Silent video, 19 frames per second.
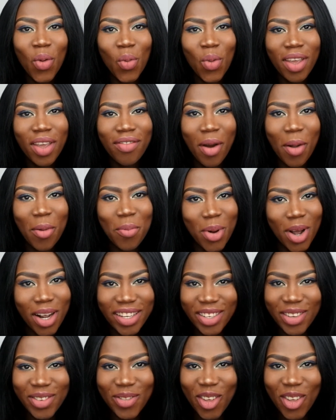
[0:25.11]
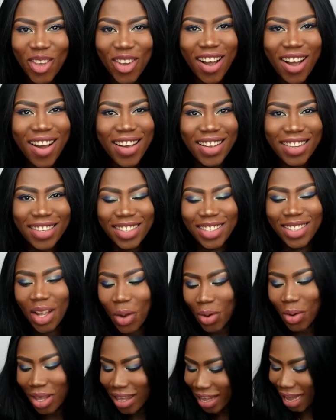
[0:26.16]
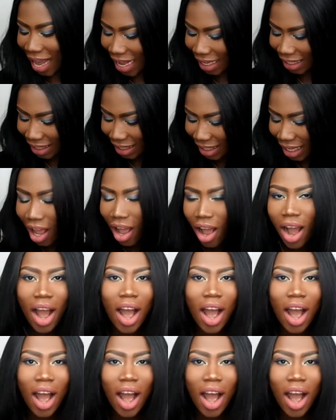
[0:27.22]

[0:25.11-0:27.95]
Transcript: weave unboxing for you guys. So yes,